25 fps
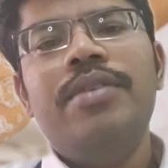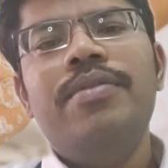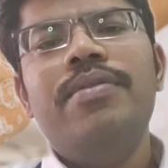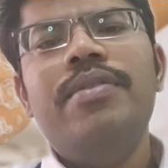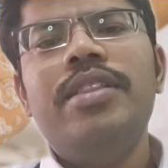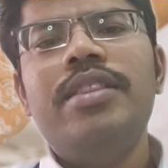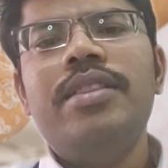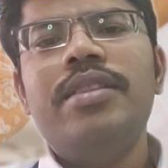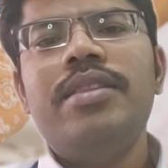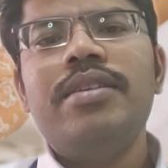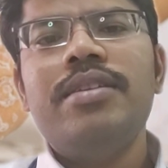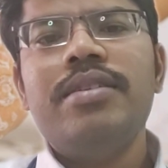
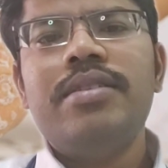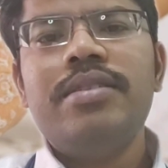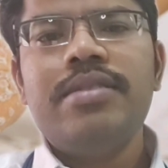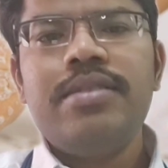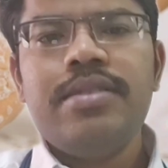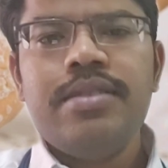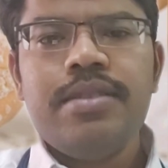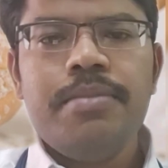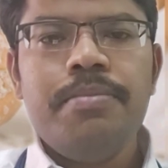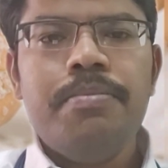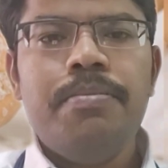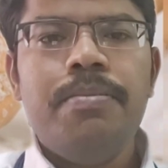with
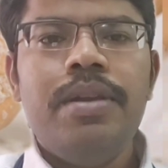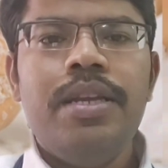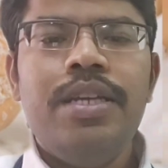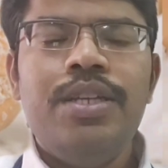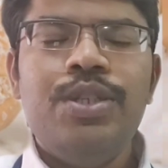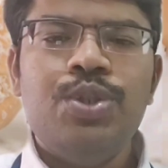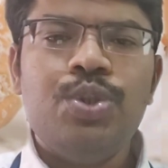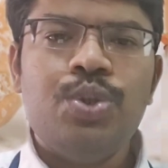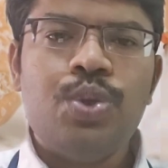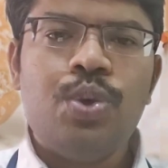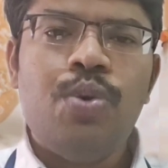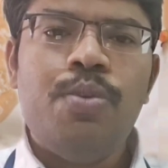
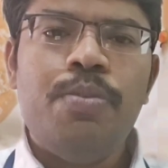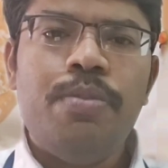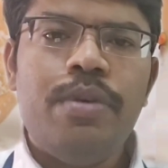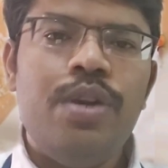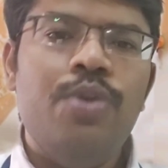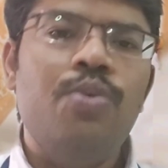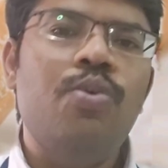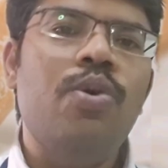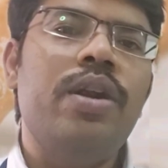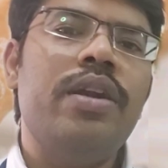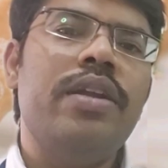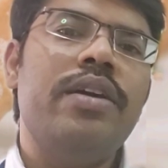simply soap
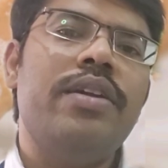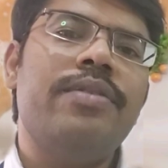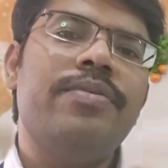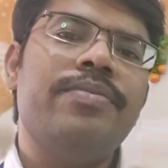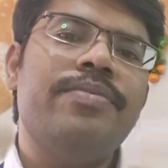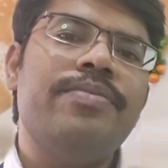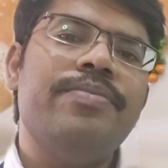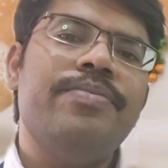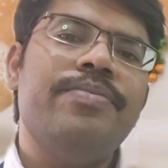and water.